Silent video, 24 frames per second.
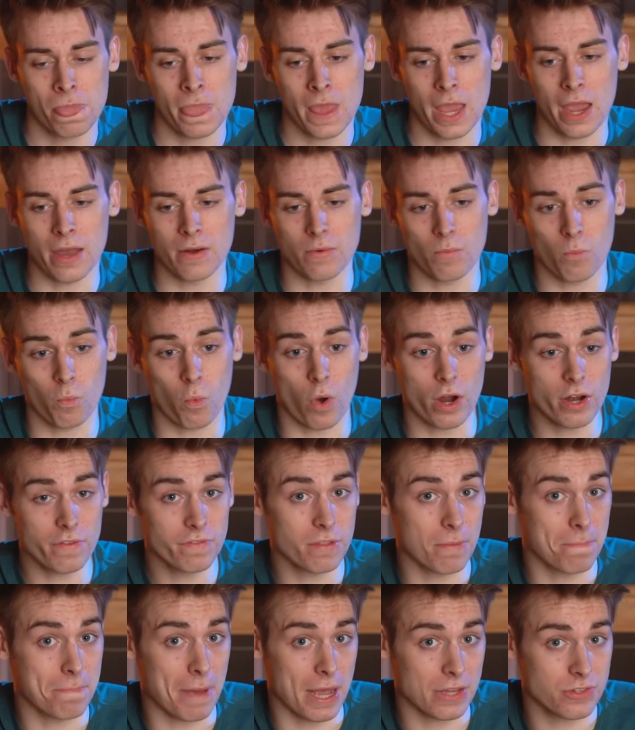And one of
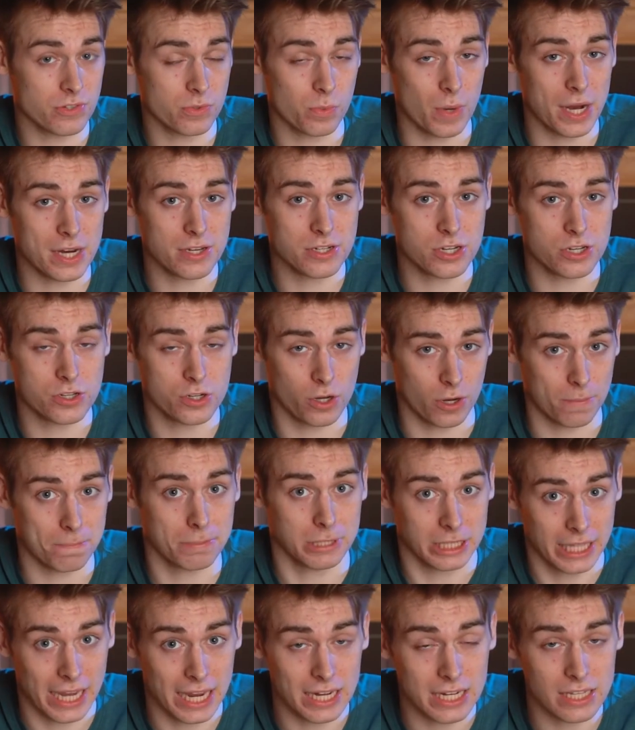the best ways to start
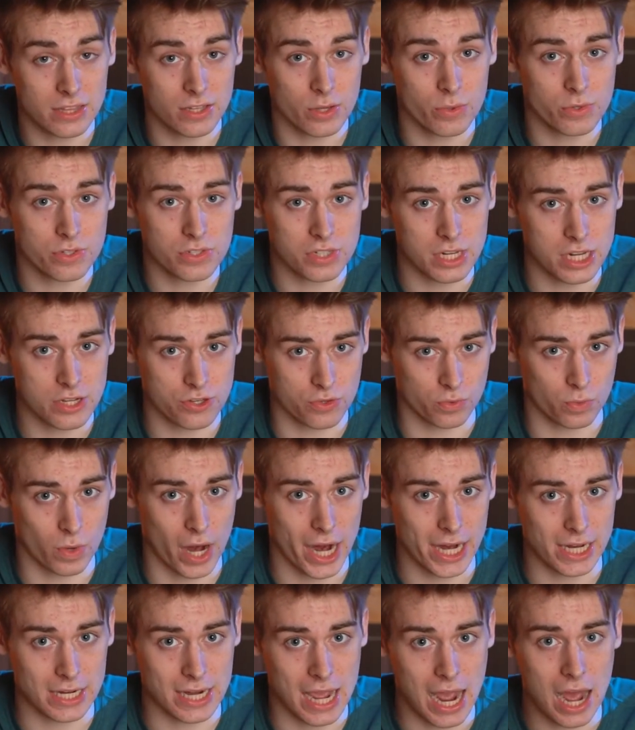planting those seeds
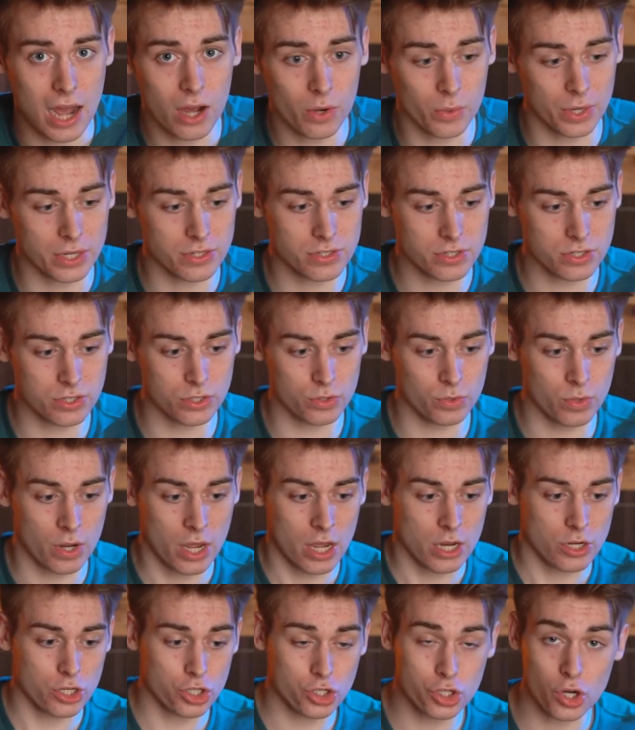right now is to
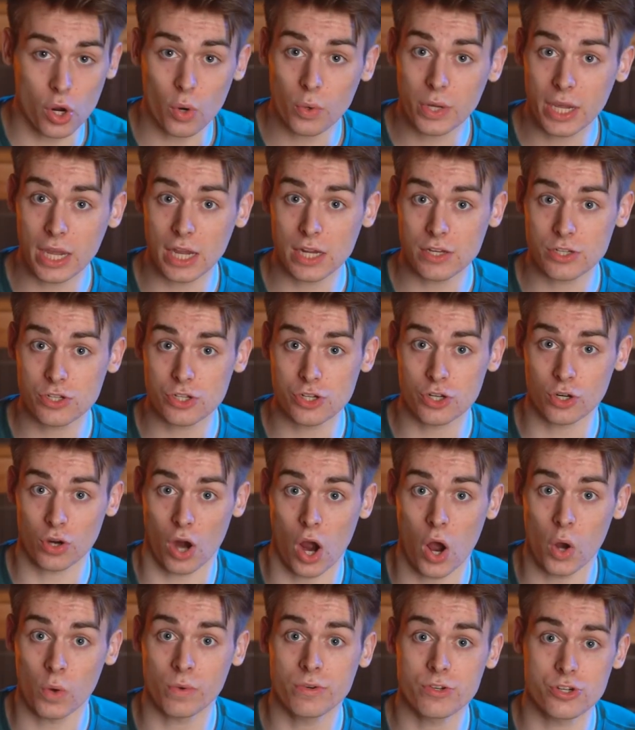showcase
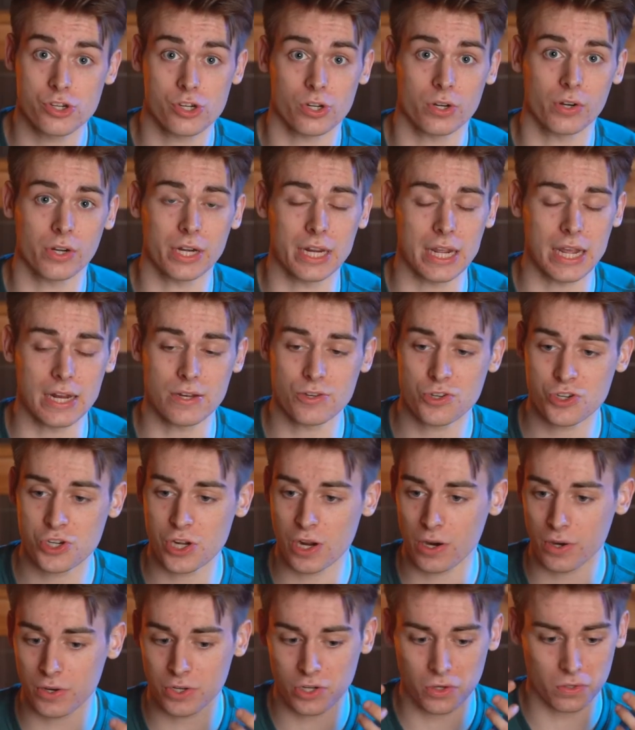your own journey and
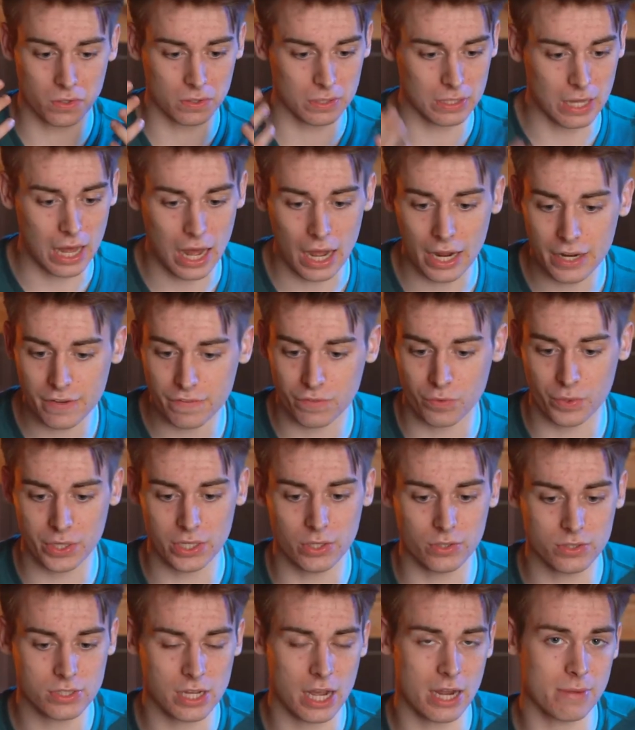share your live,
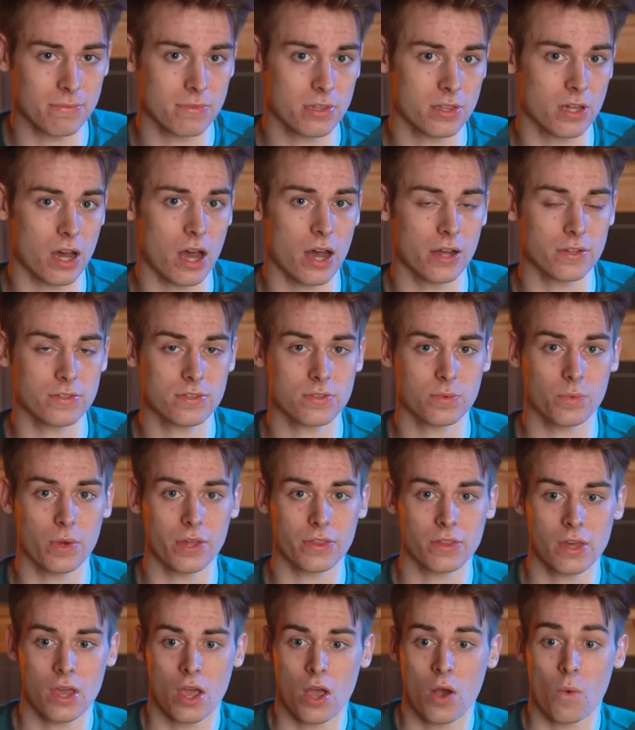real-time thoughts
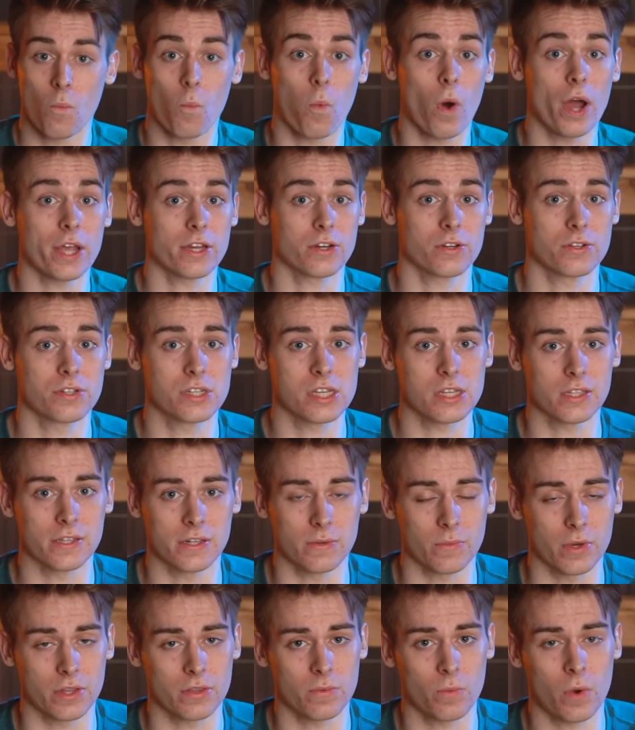with what you're
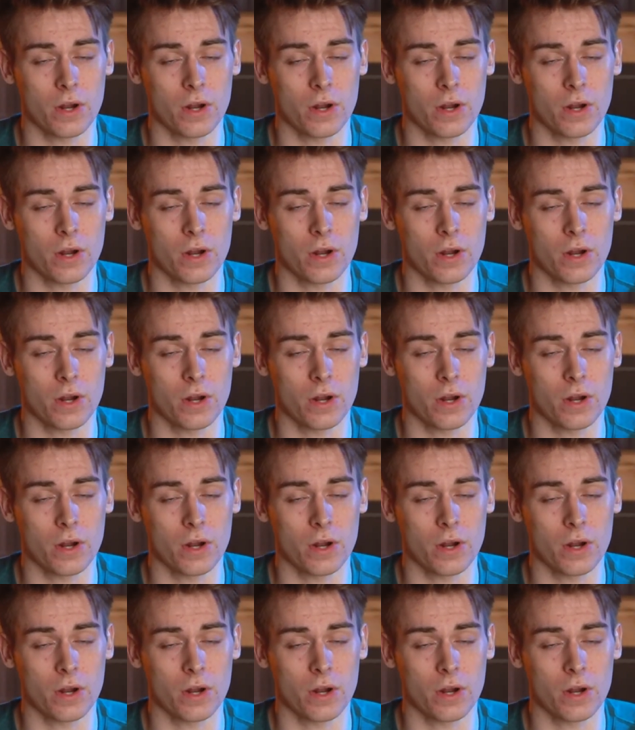dealing with.